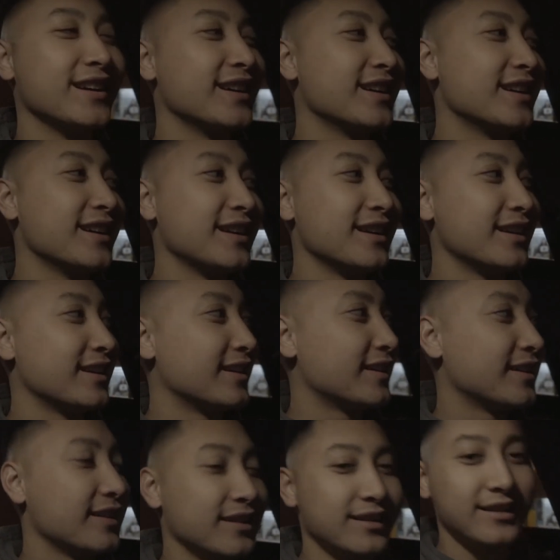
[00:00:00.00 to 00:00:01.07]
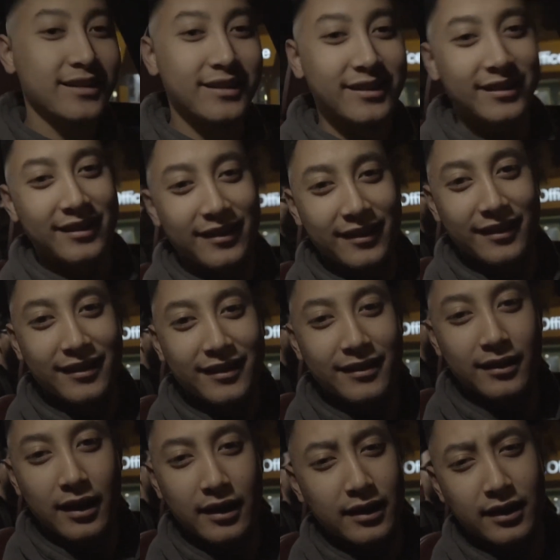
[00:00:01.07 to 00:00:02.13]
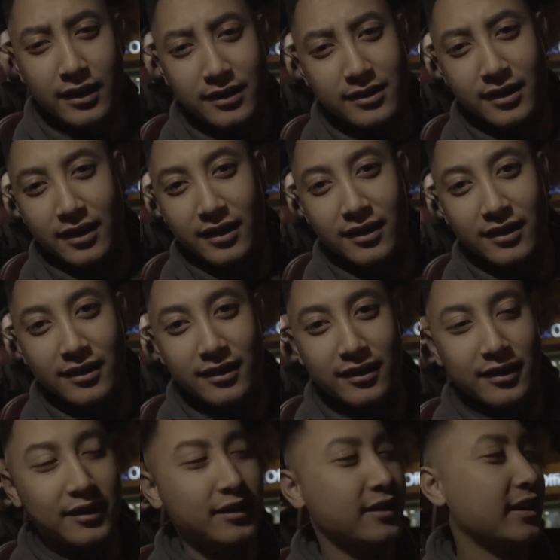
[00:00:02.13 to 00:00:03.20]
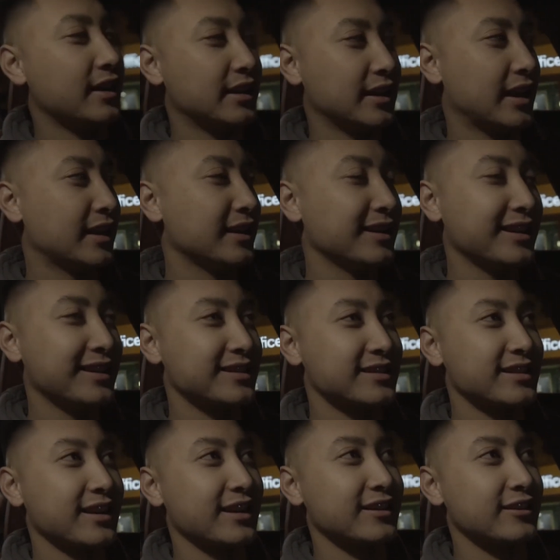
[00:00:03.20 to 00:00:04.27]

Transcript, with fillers: Ryan got scared. Oh yeah, I didn't get scared. No, I didn't. I didn't get scared.